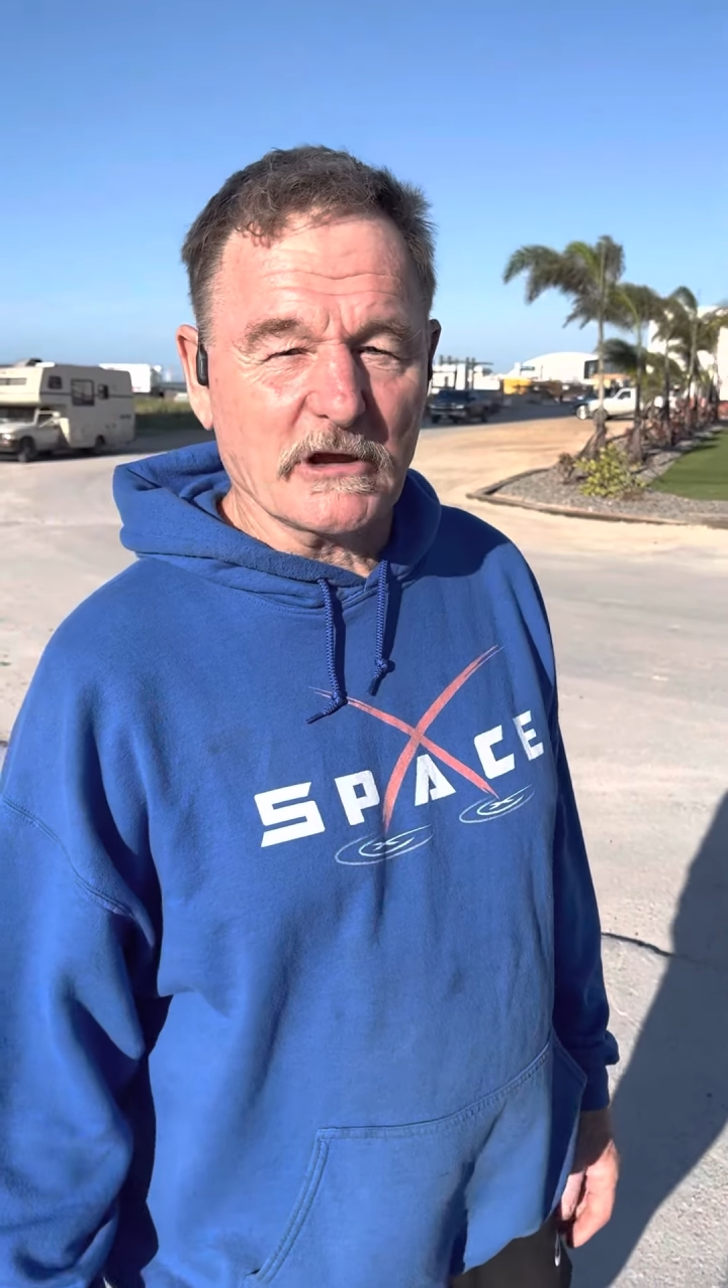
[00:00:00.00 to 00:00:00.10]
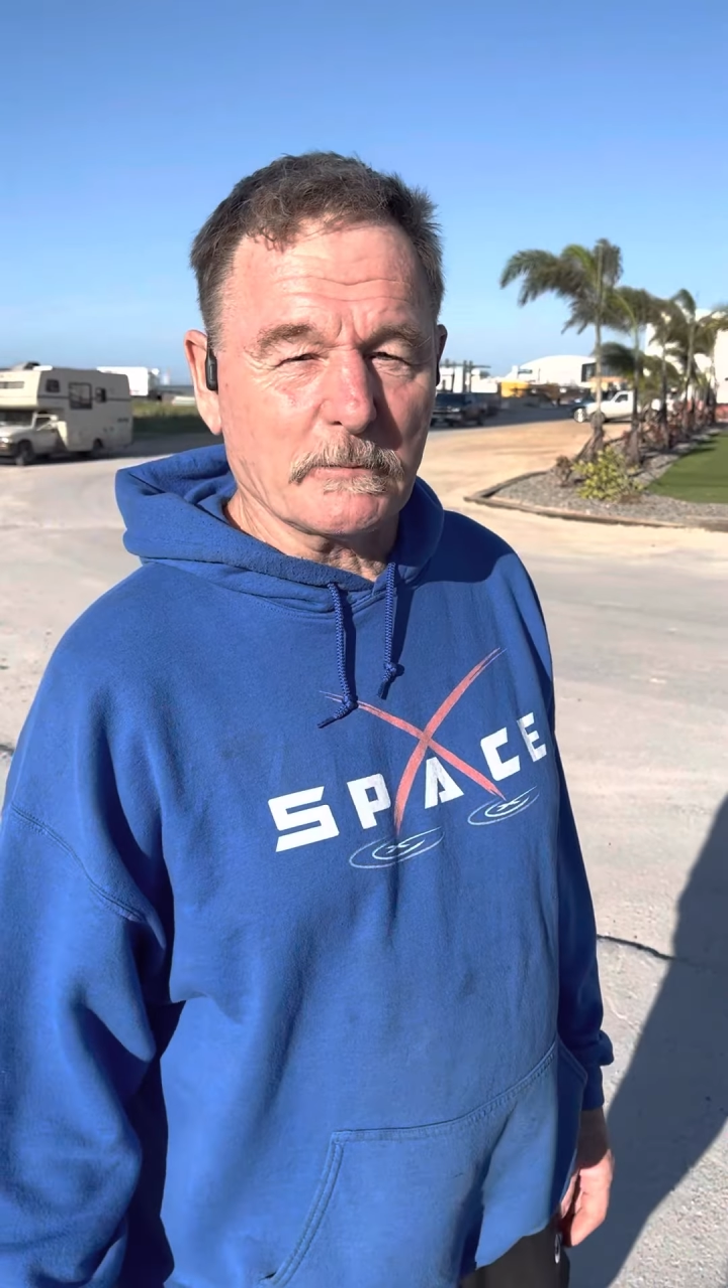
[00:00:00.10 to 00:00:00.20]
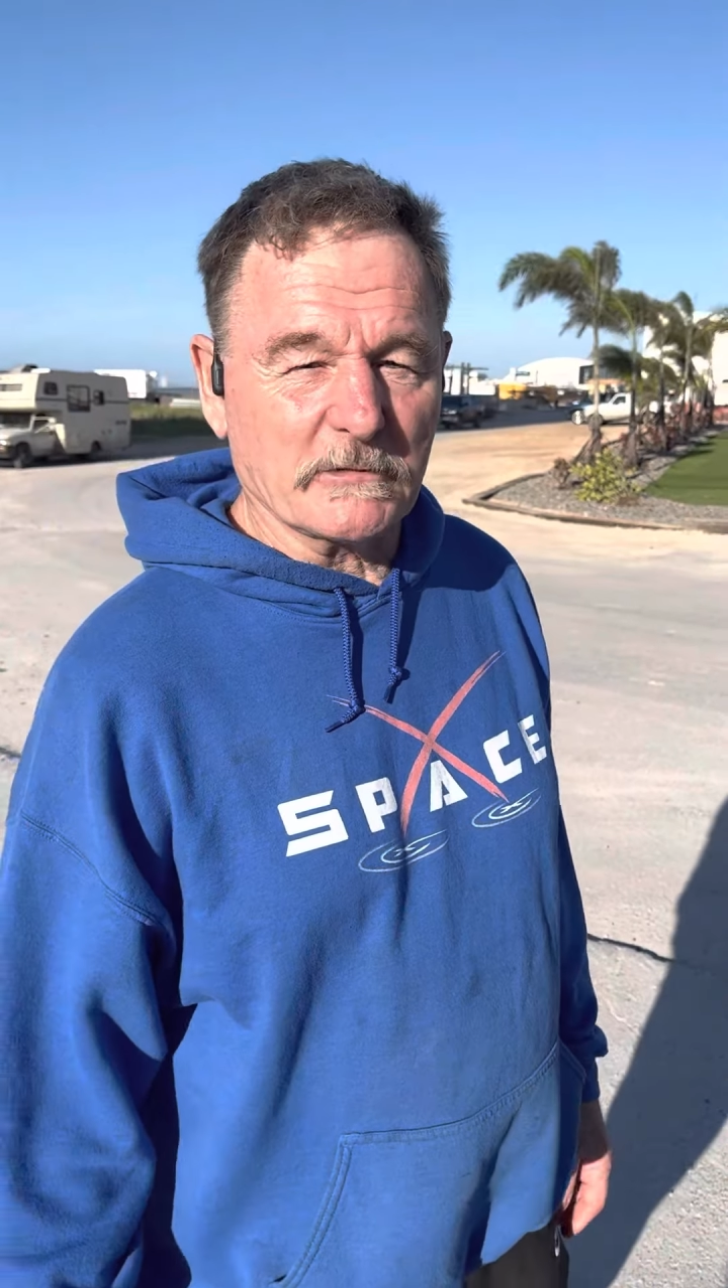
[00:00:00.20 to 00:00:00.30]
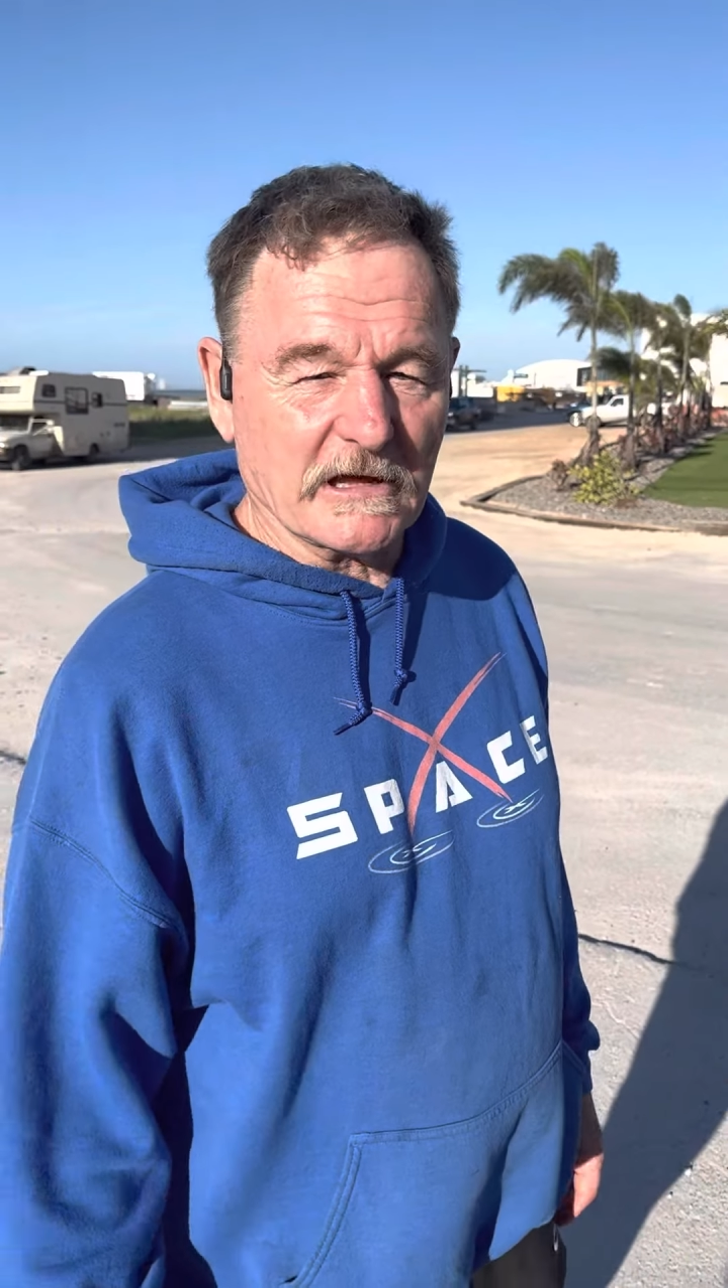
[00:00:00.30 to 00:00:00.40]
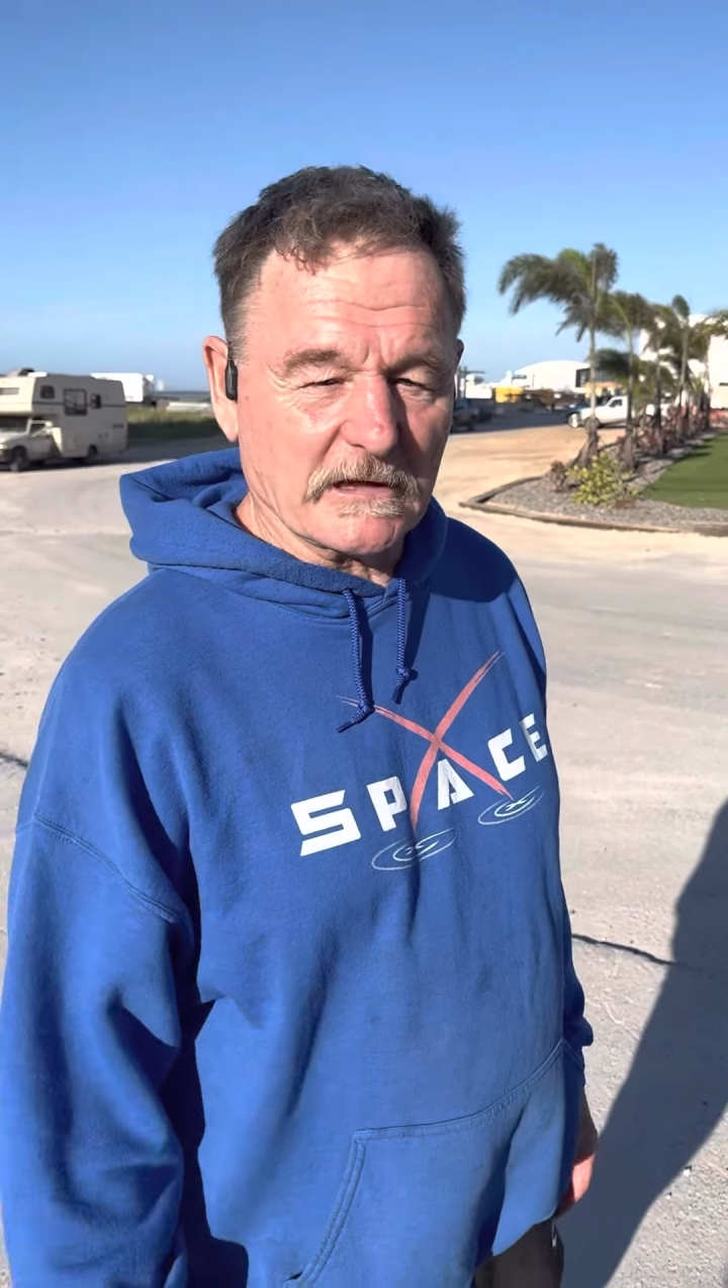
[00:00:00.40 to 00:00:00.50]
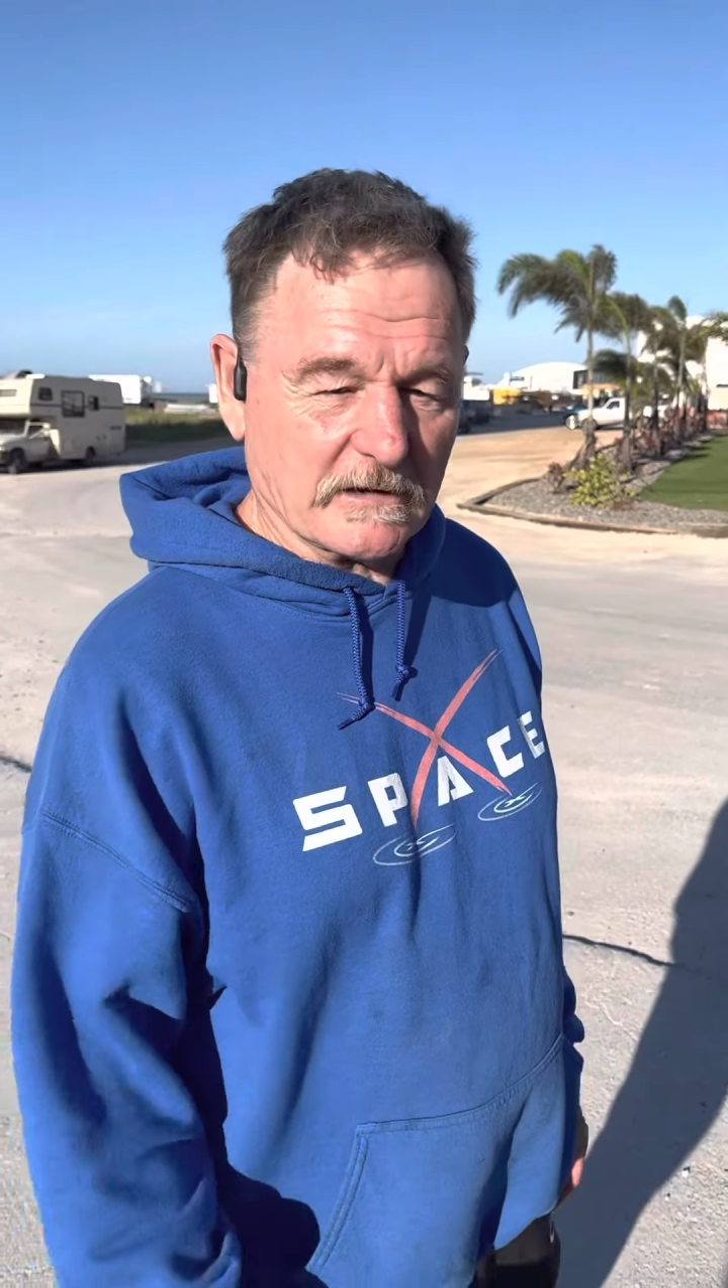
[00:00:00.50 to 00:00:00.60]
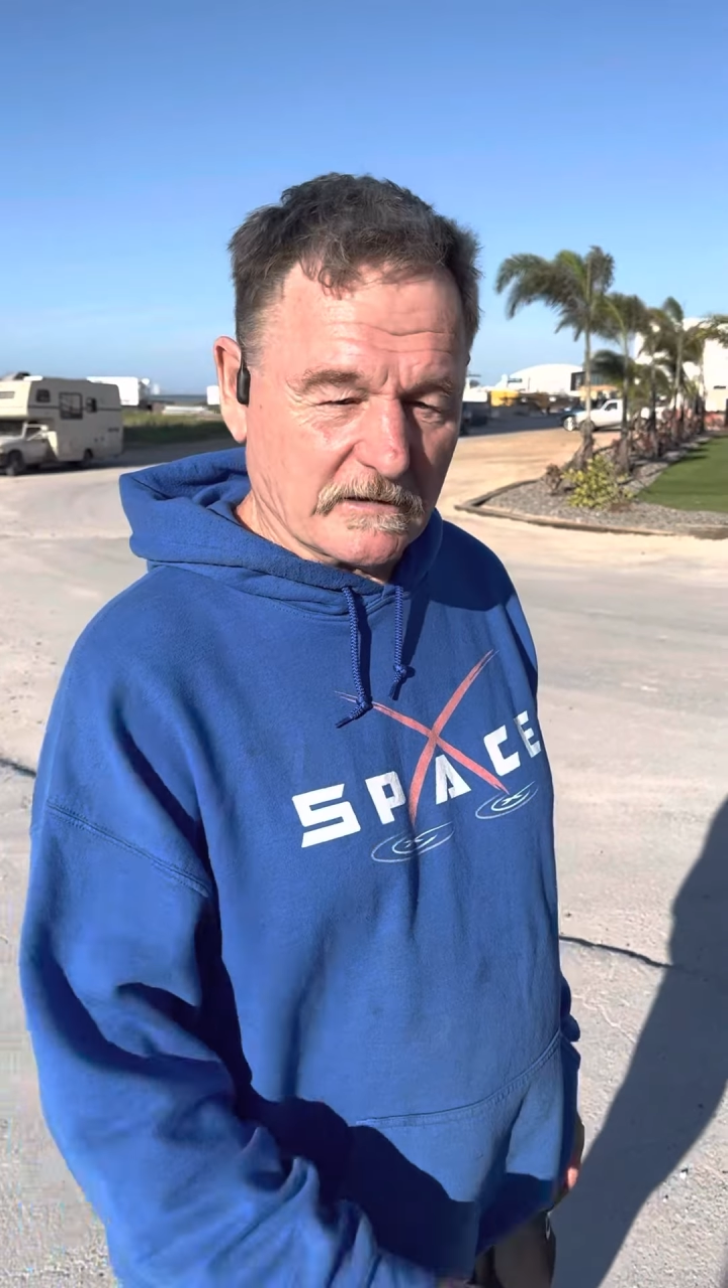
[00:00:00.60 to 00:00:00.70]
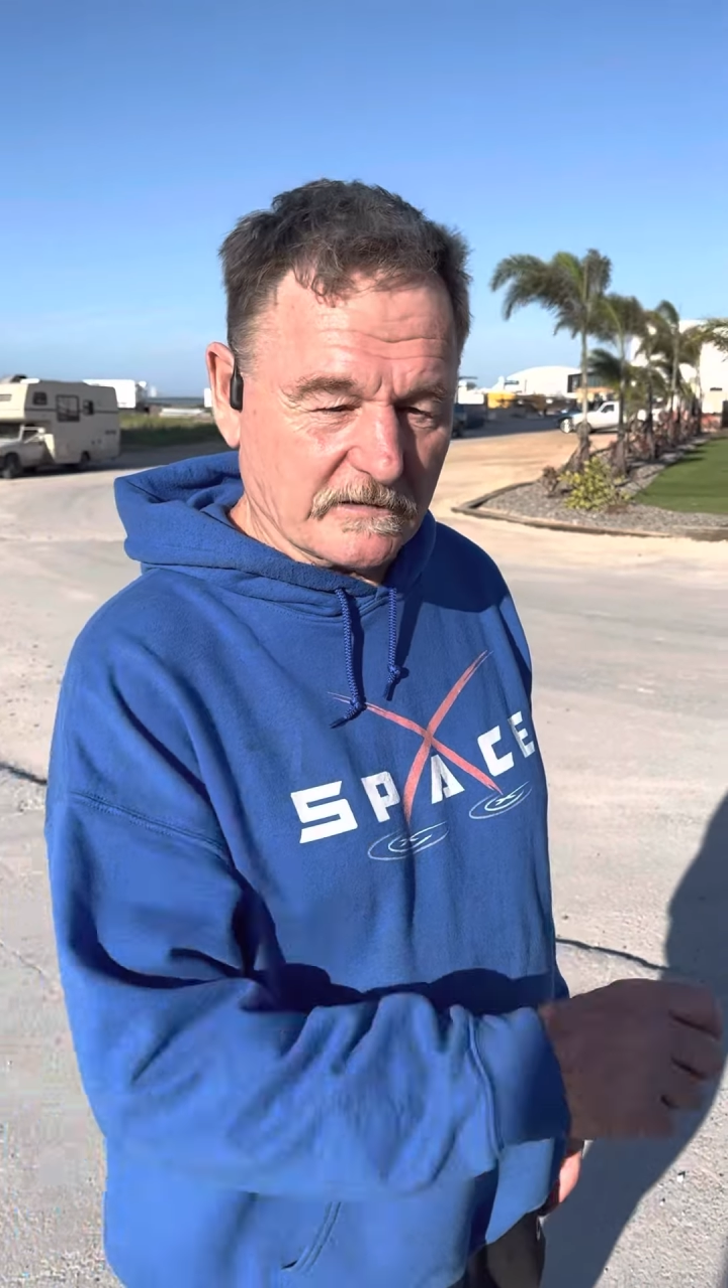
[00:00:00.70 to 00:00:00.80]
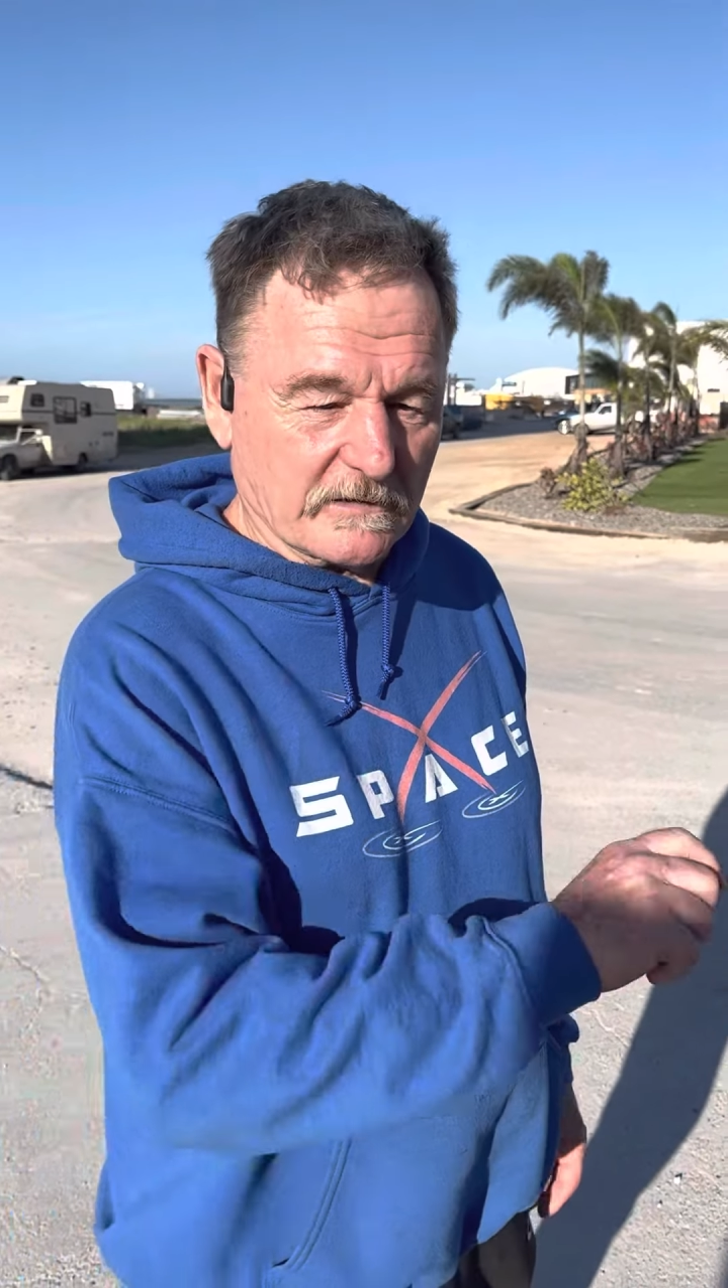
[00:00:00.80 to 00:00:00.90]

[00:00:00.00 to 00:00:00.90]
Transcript: updated in